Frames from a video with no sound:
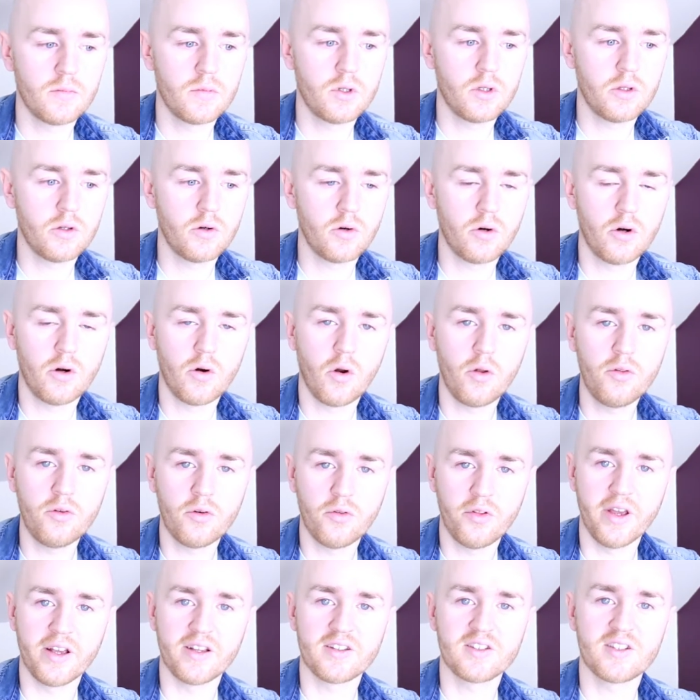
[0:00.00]
there are other
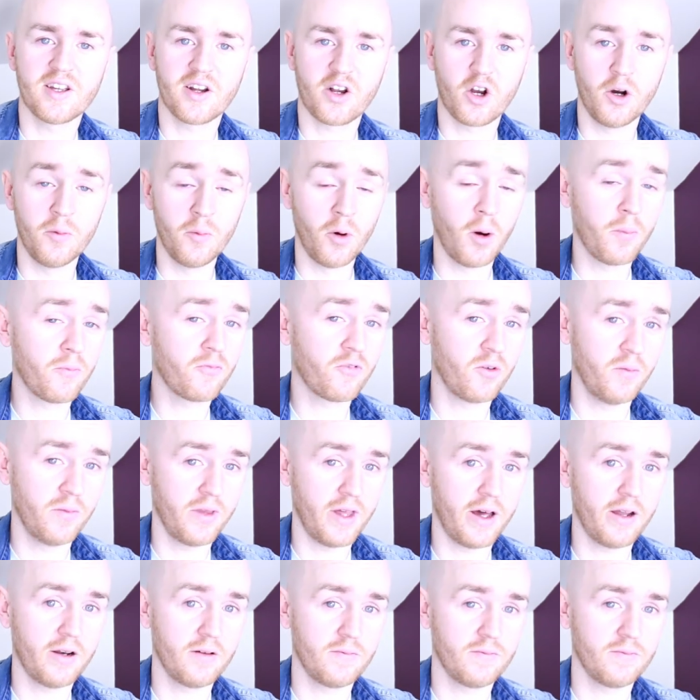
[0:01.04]
things that come up from
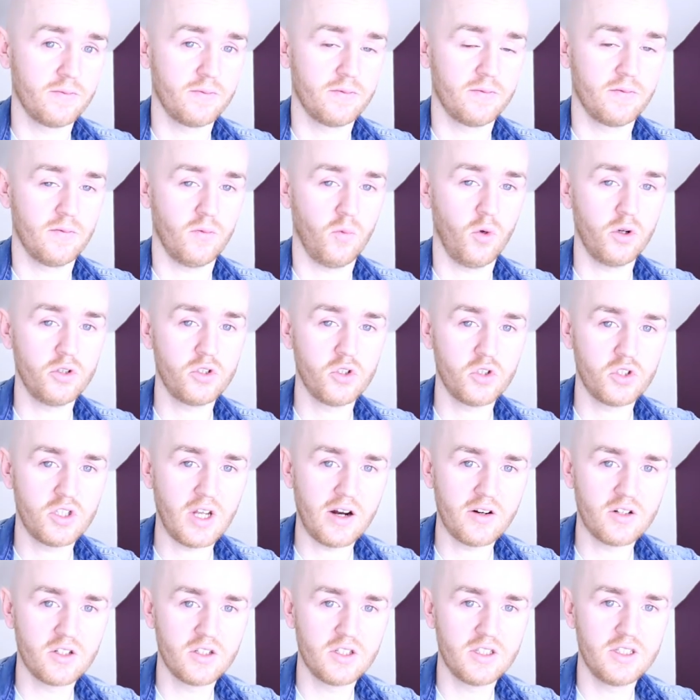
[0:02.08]
that. Once you
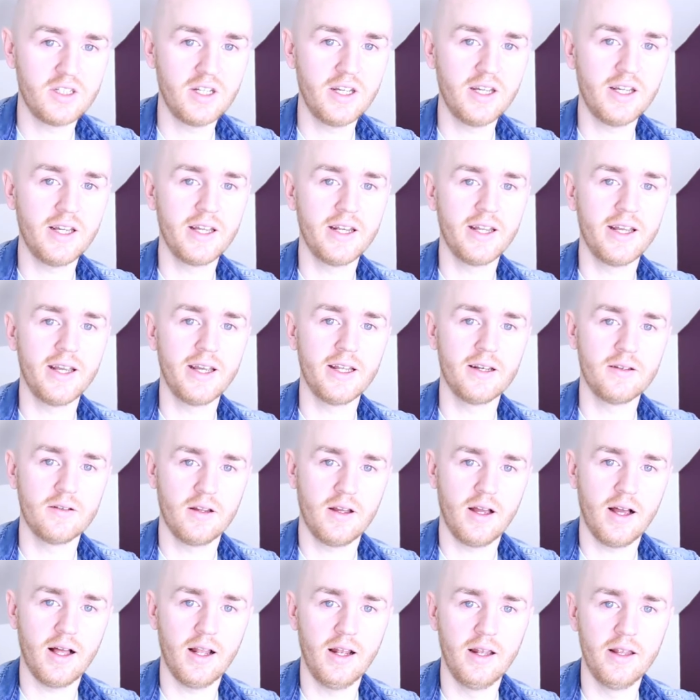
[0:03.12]
start digging in
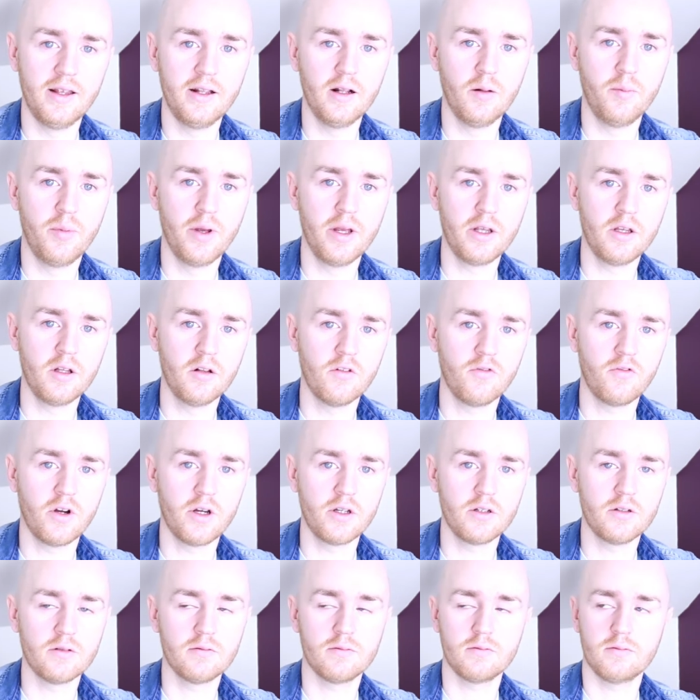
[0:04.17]
a little bit, you'll
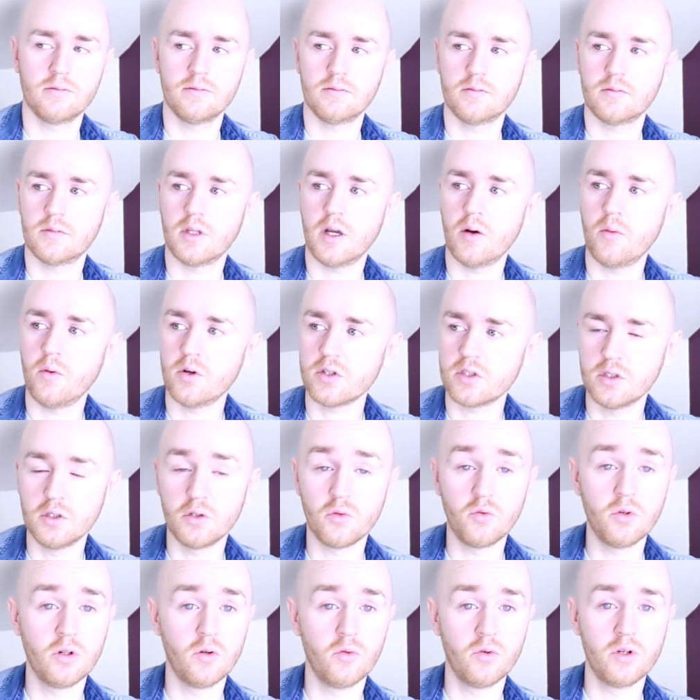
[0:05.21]
find that wasn't the
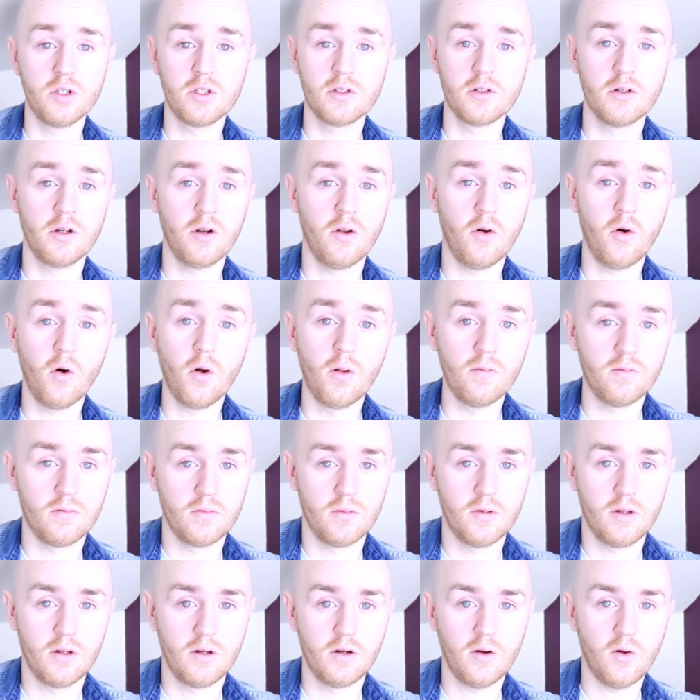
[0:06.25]
real reason at all,
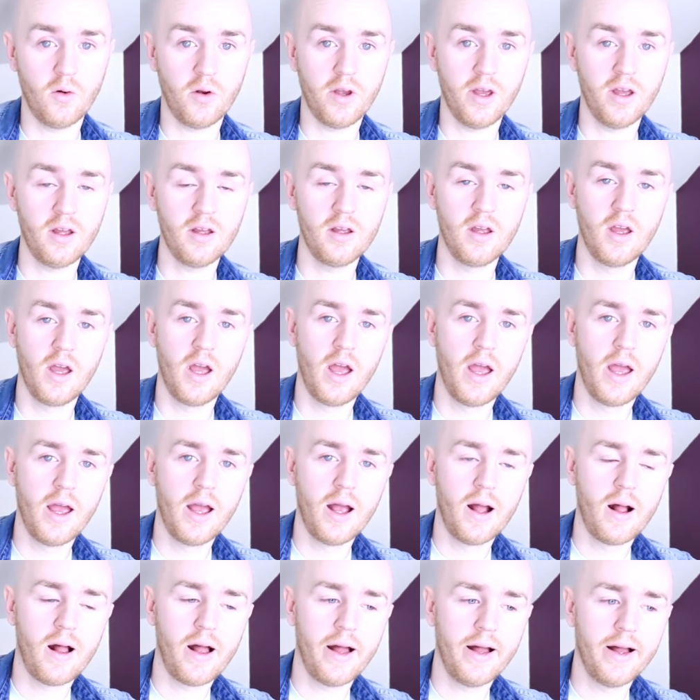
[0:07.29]
okay?
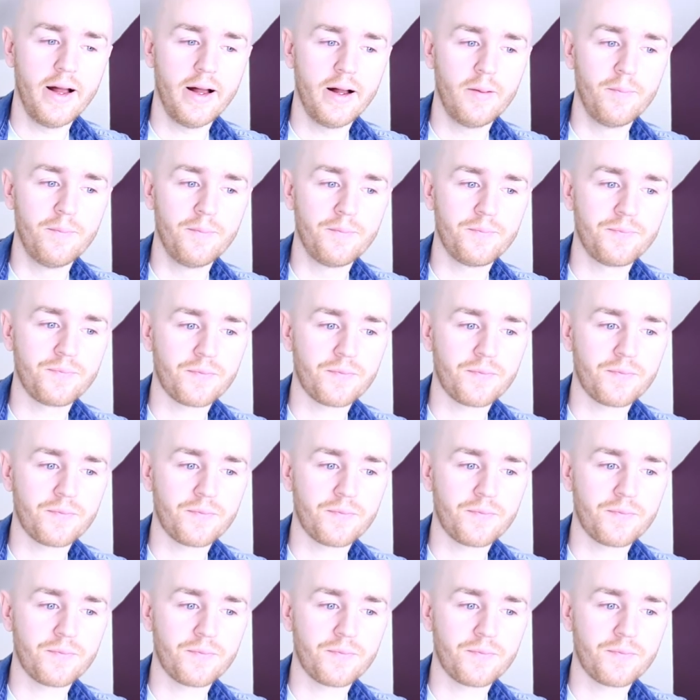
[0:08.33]
Um,